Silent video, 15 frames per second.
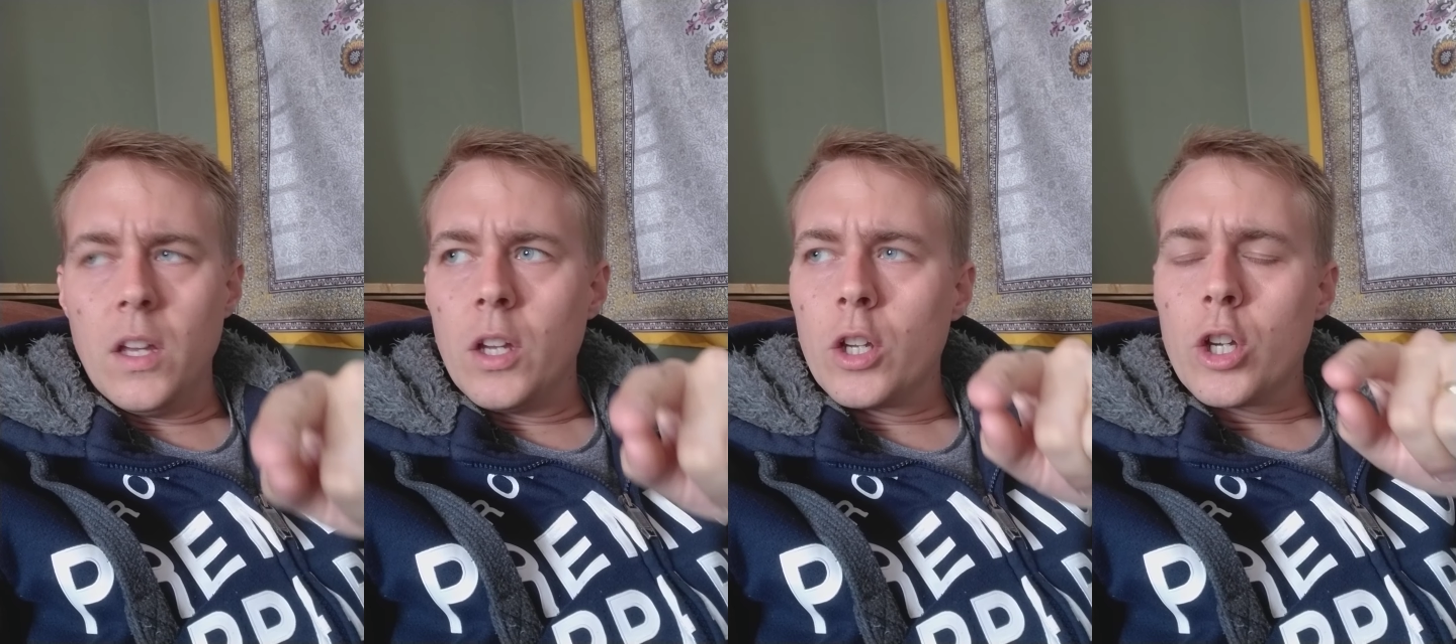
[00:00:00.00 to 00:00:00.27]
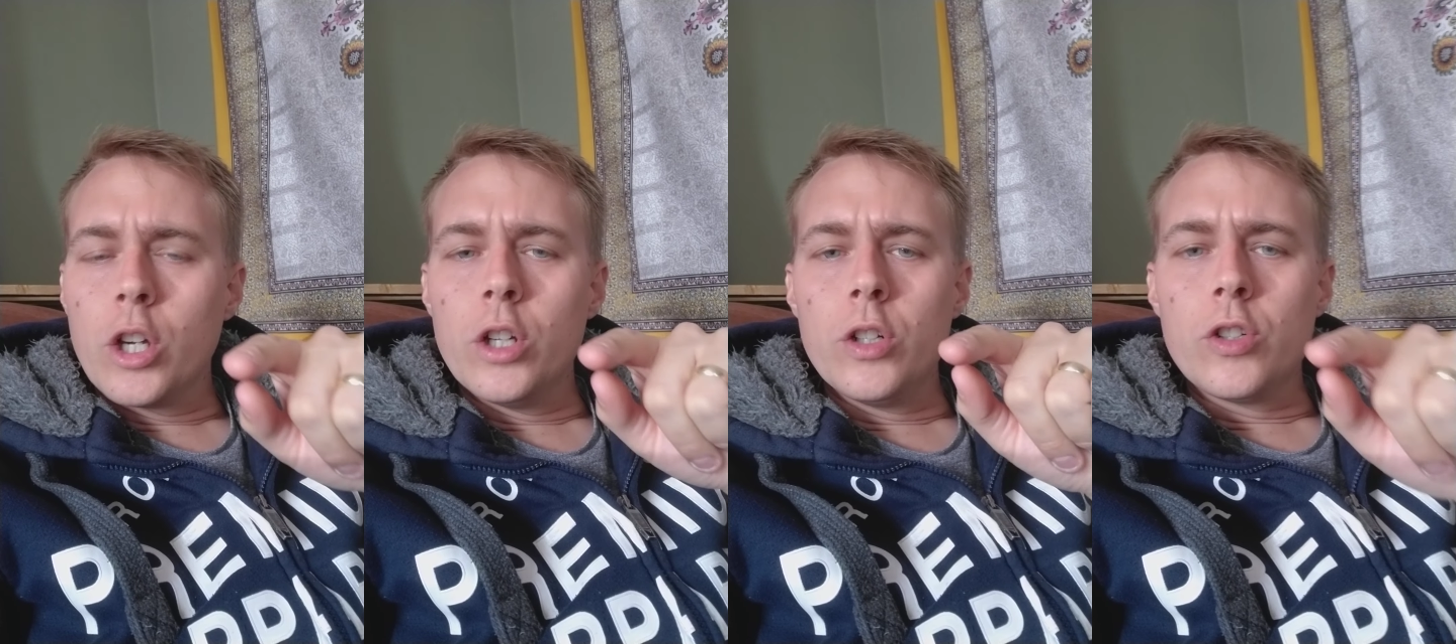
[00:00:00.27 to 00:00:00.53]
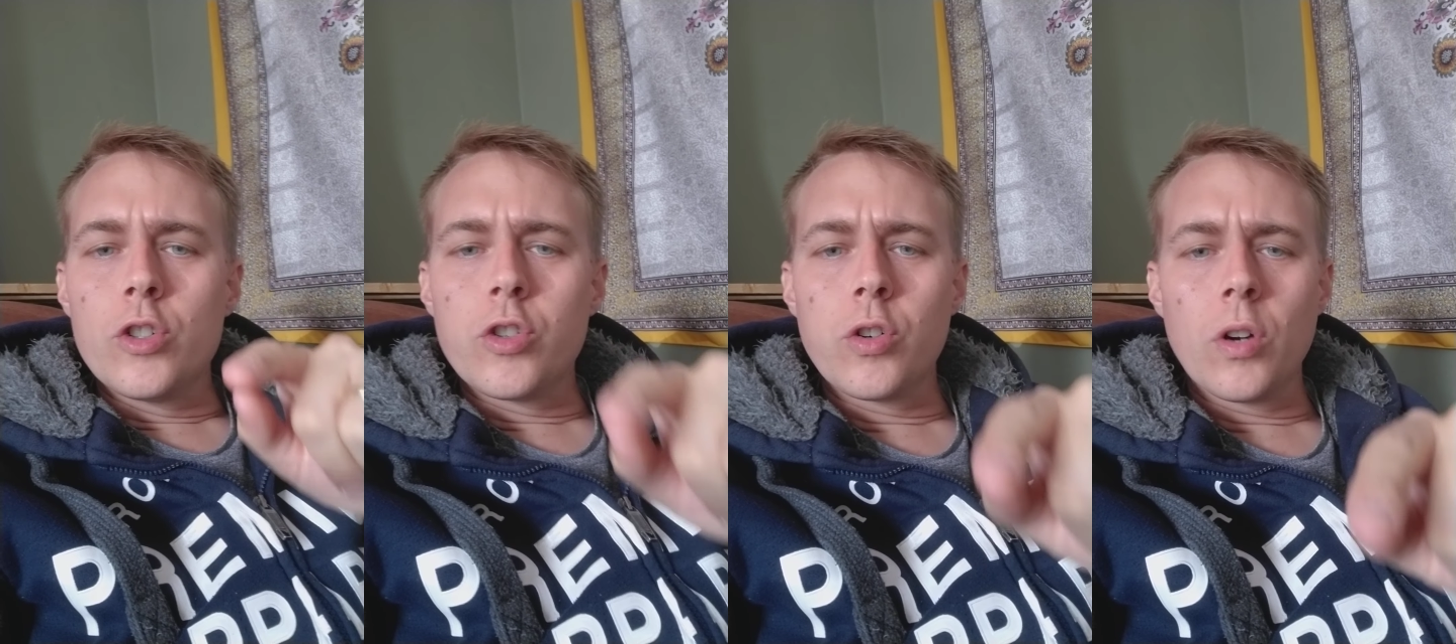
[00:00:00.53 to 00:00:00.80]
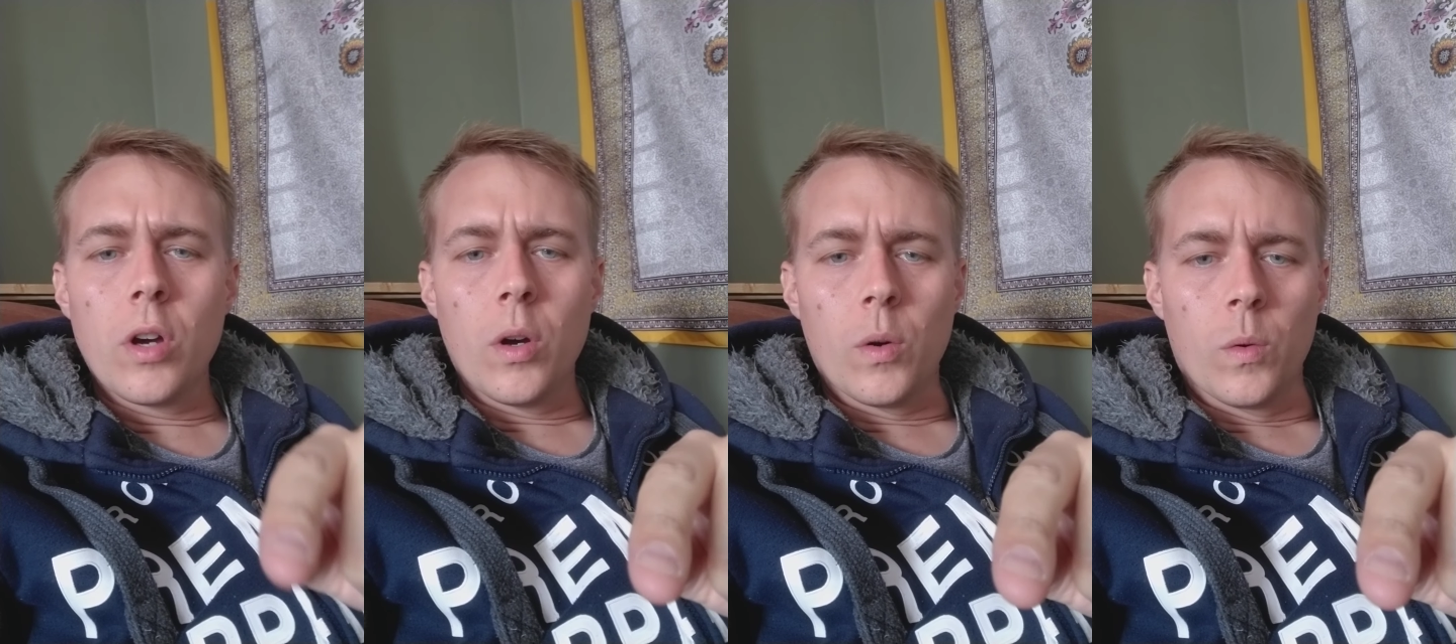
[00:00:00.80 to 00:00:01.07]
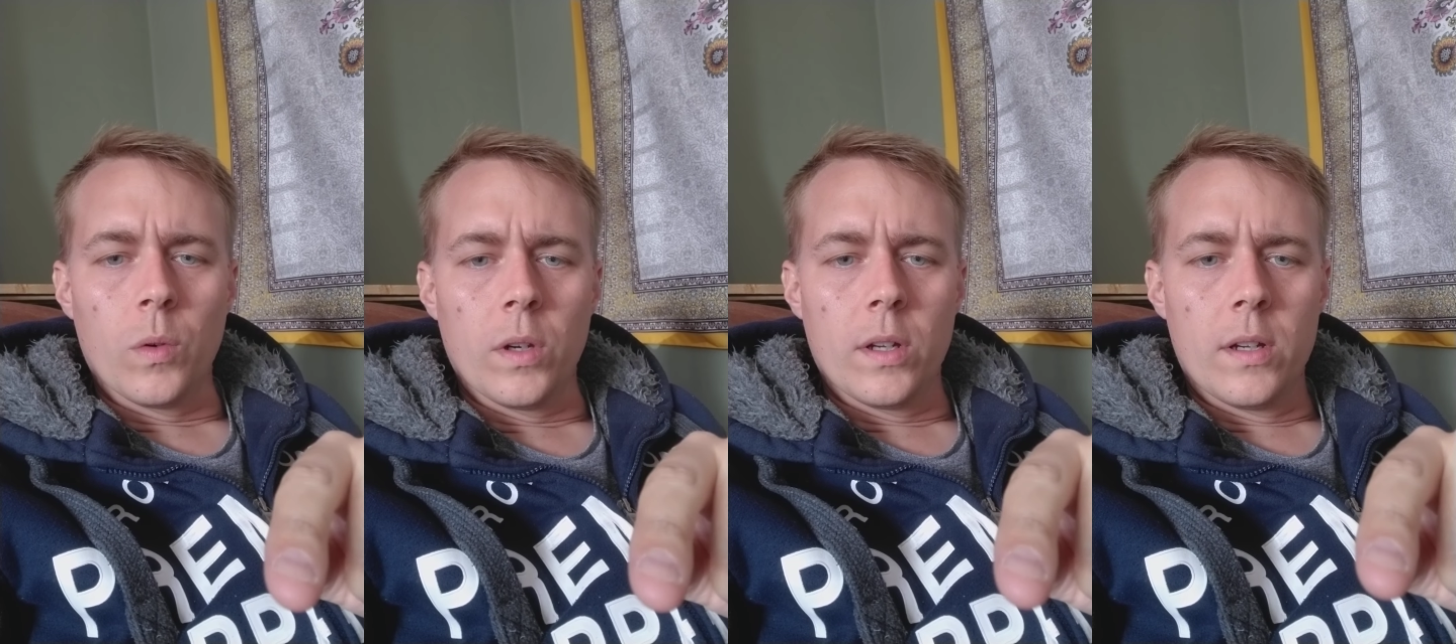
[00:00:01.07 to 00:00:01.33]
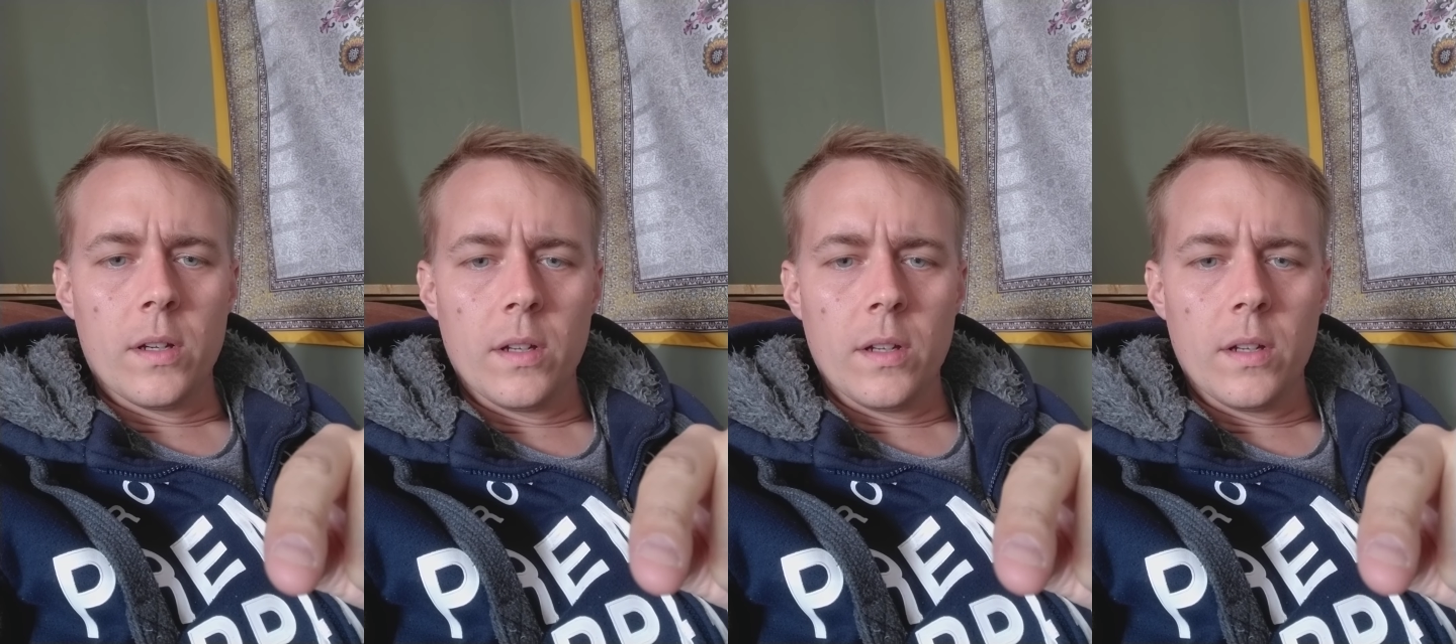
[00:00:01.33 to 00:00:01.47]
Control.